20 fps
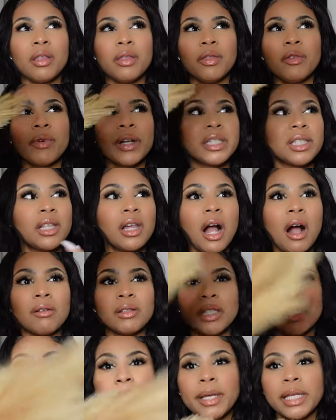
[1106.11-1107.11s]
the rest of the
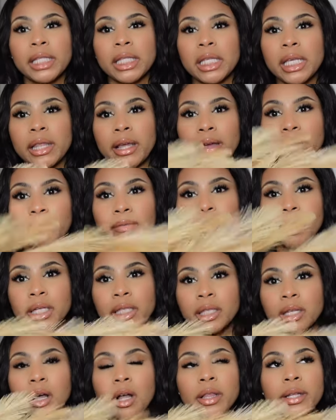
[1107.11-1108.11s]
house is basically like
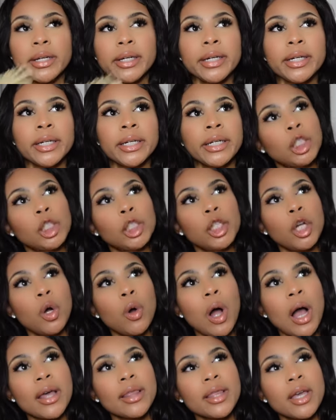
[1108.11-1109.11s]
this color.
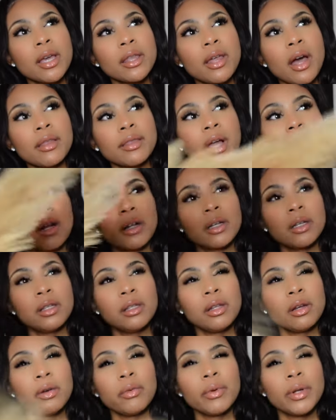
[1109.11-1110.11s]
So I think that that could
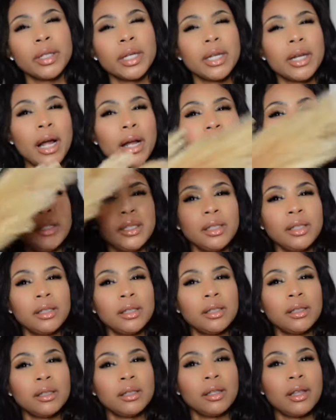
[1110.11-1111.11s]
look really
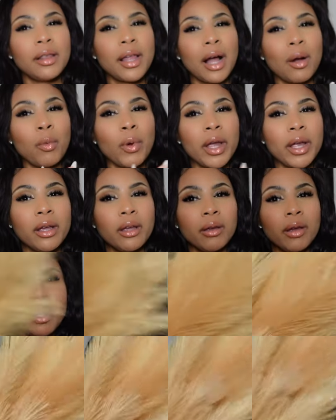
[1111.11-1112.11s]
nice. That way
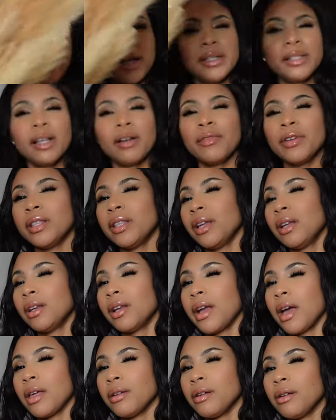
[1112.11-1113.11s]
it ties everything
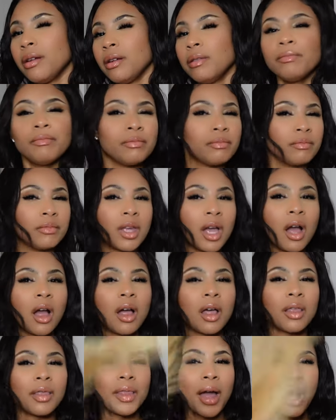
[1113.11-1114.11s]
together.
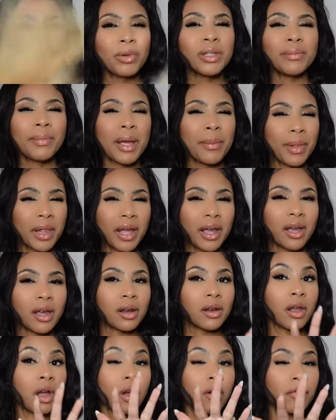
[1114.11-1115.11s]
That was my
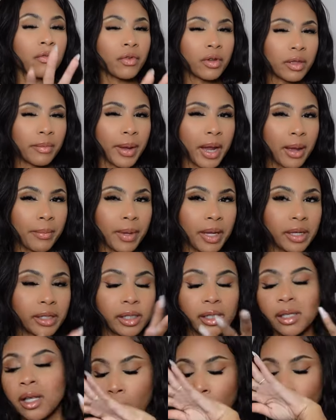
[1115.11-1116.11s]
plan for the Pampers.
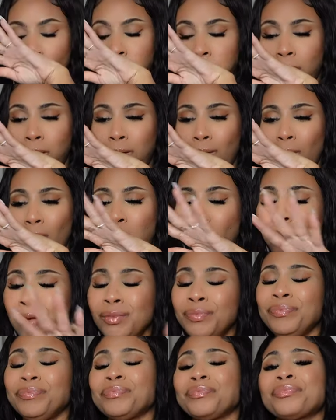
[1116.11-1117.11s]

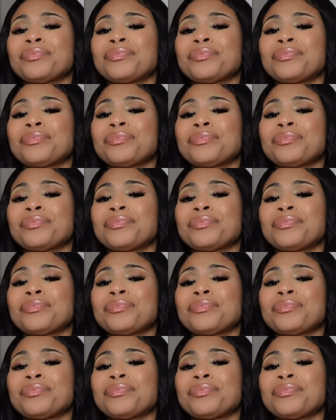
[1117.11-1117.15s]
It's